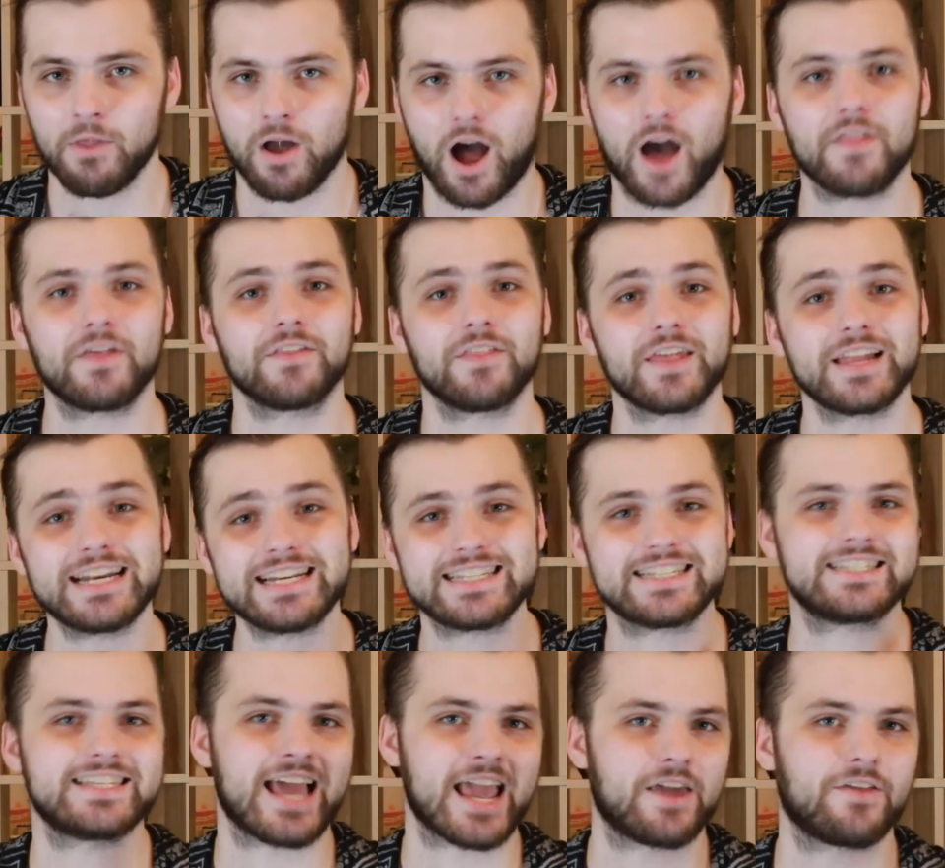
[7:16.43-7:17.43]
I think they need
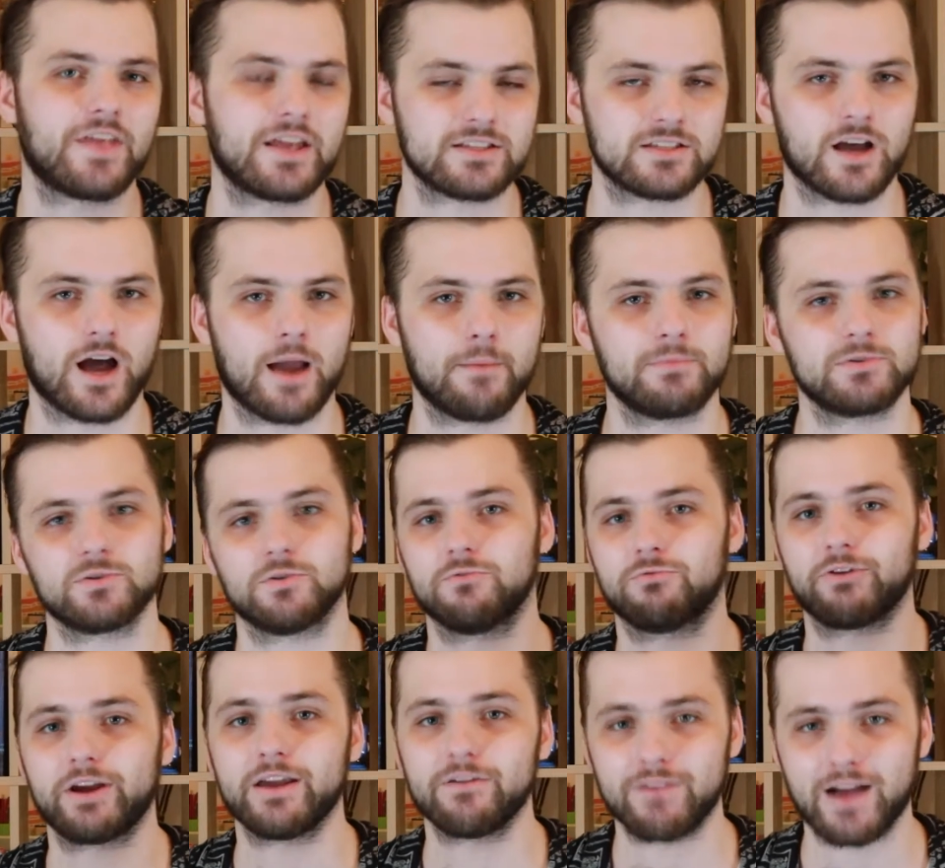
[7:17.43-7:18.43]
to take their time and sort
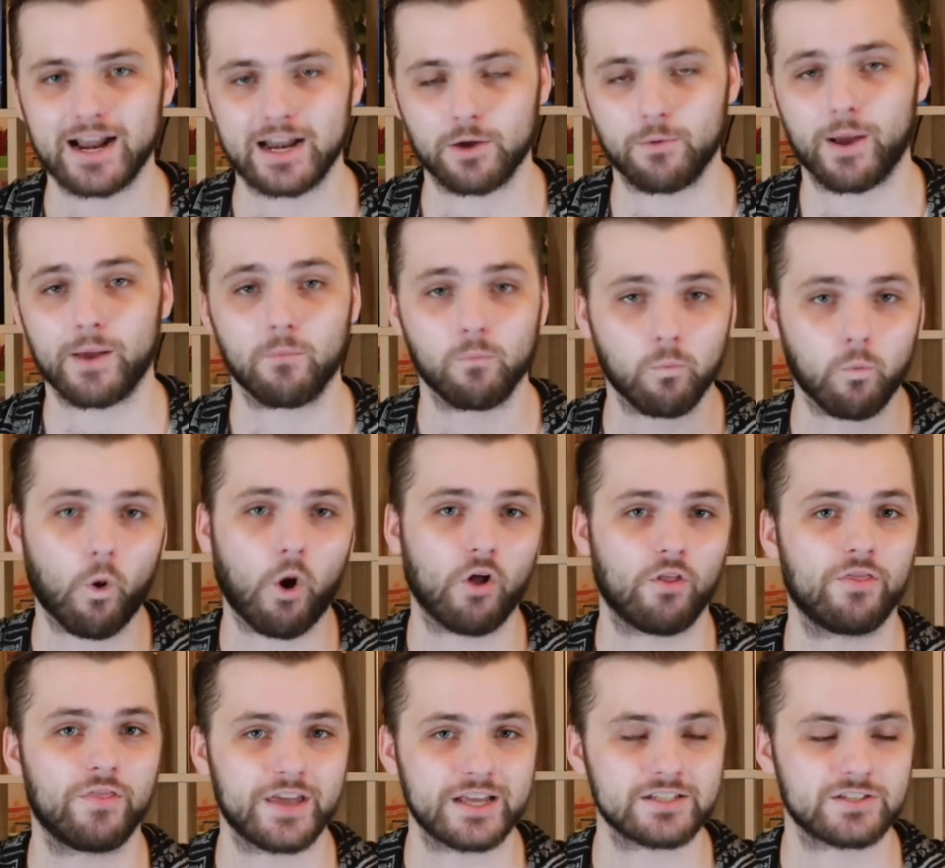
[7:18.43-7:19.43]
of reevaluate
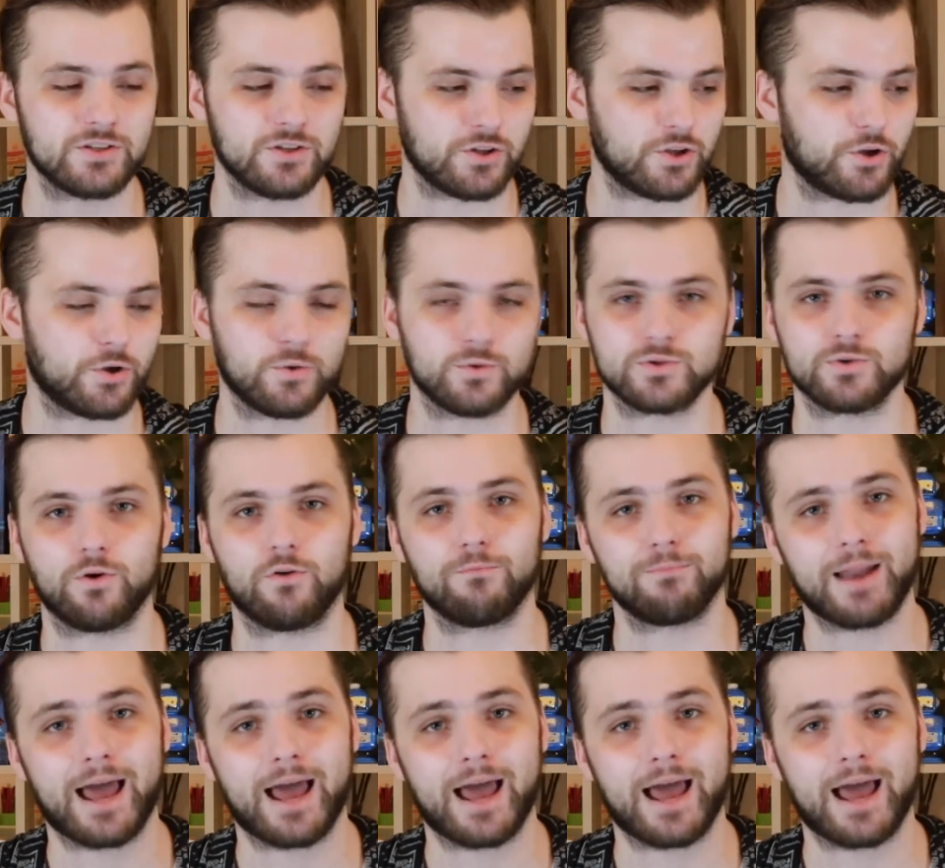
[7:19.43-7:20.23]
what this new sort of